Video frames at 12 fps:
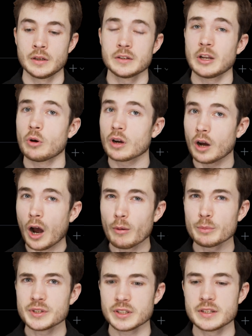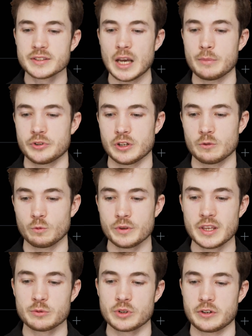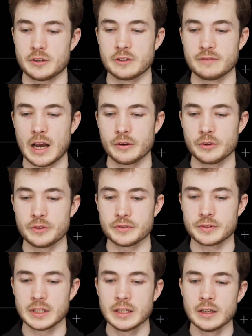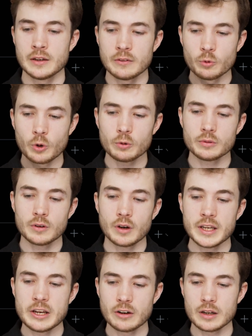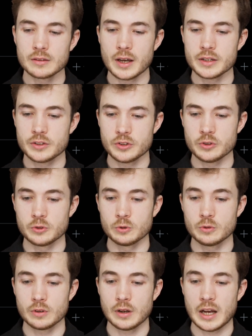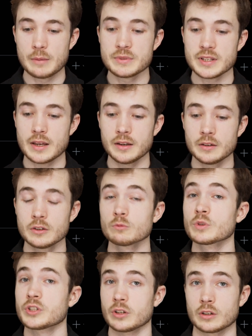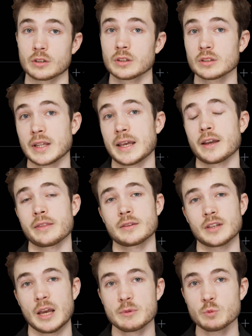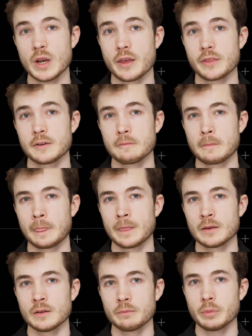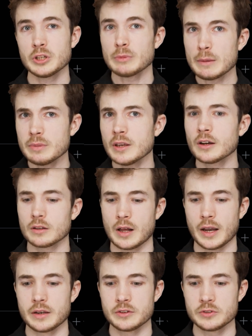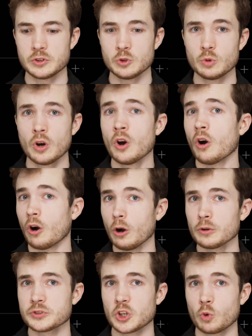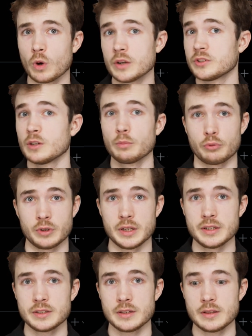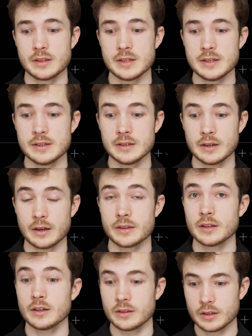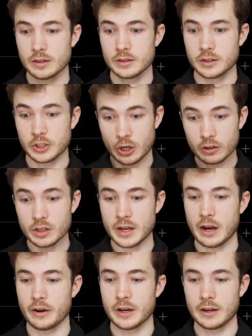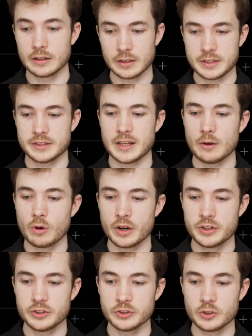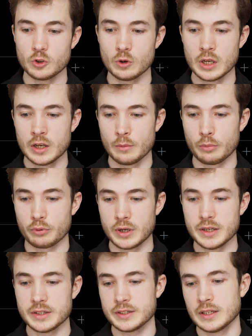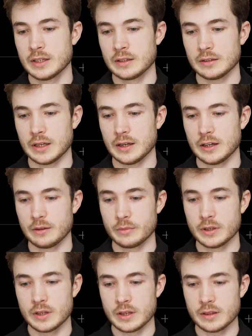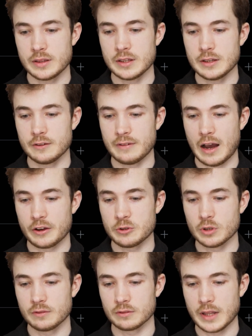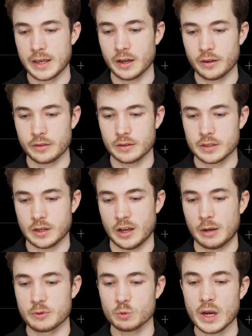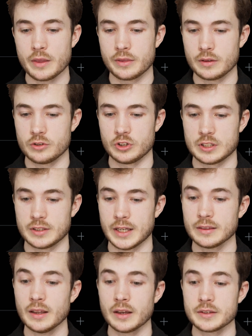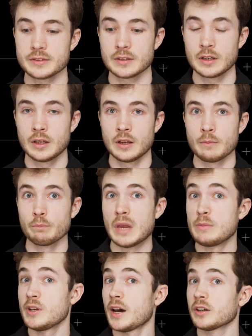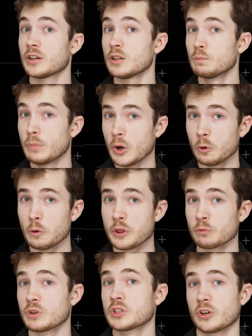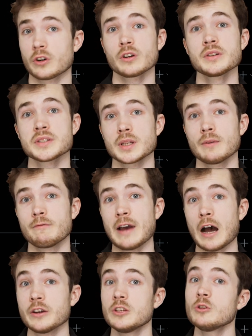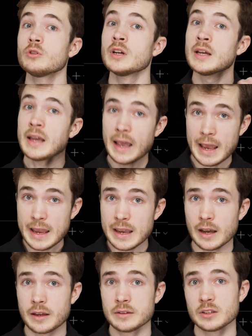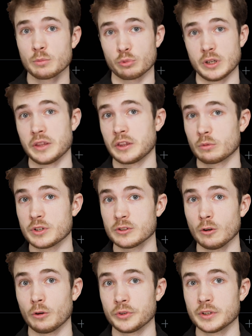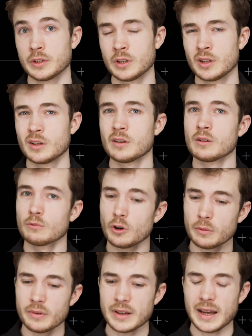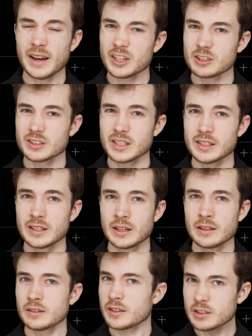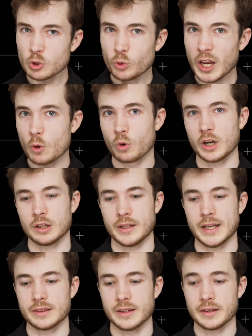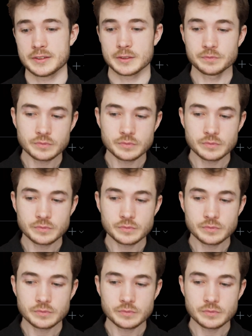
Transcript: Now, a common misconception with these return values. Well, here on line two, I'm saying return length times width. But you might be inclined to also want to print the, uh, the, the, the current area. Let's say I wanted to do print um, the value of length times width, just like this. Maybe I could both return some value and print the result. Well, actually, it doesn't quite work like this.